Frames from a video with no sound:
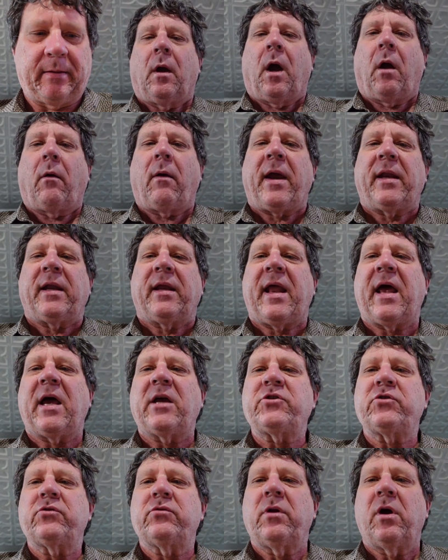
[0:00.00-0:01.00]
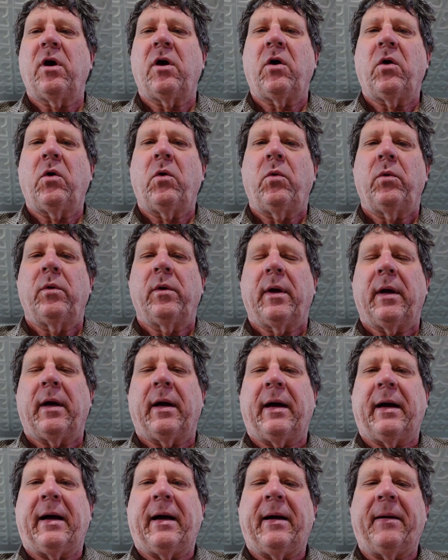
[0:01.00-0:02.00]
Right, and as you know,
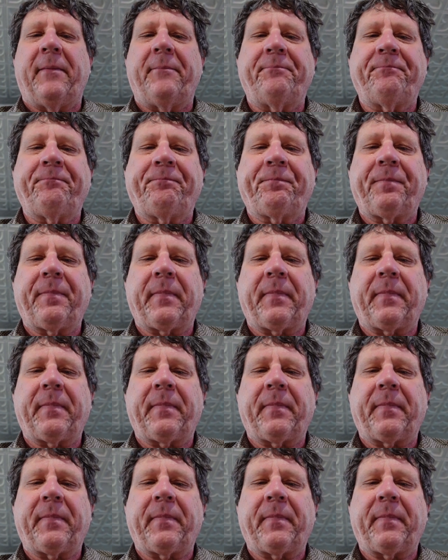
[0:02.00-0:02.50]
the